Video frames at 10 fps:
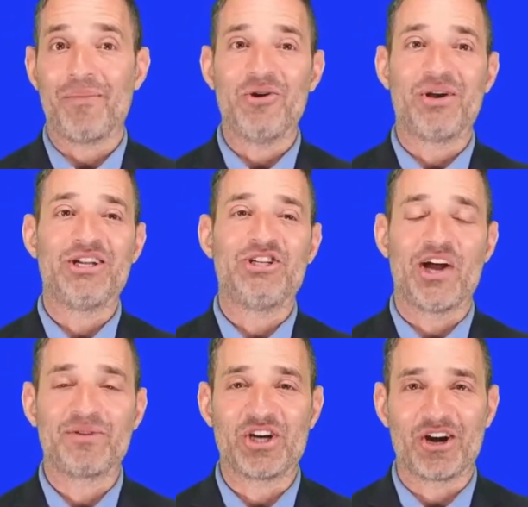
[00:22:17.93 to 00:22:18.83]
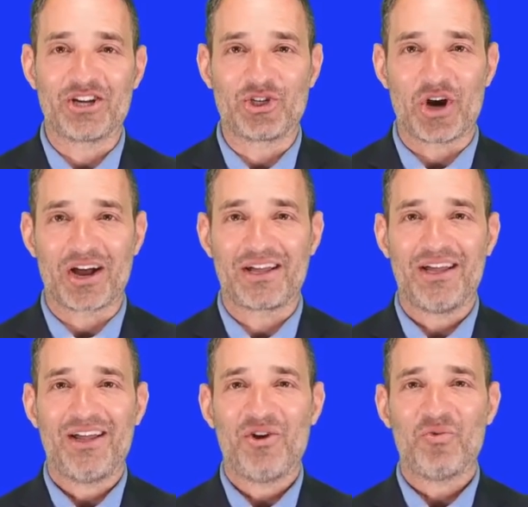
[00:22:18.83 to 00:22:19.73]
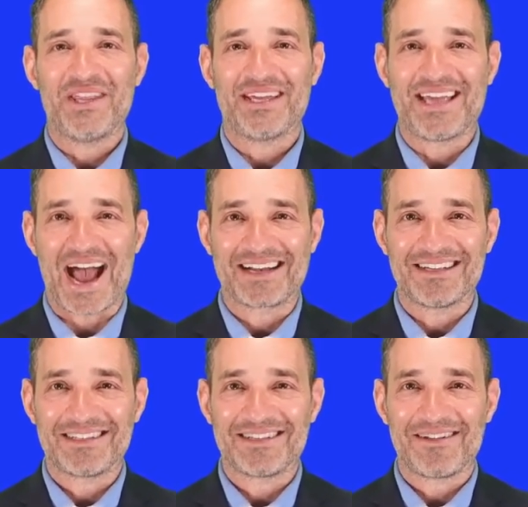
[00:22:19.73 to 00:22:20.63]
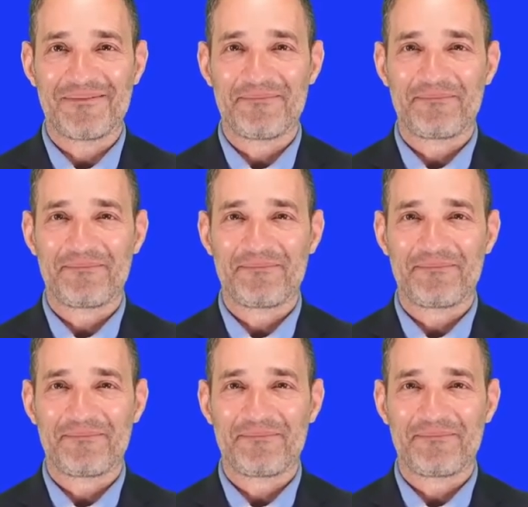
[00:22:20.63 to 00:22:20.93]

someone who can jumpstart a truck with a cactus.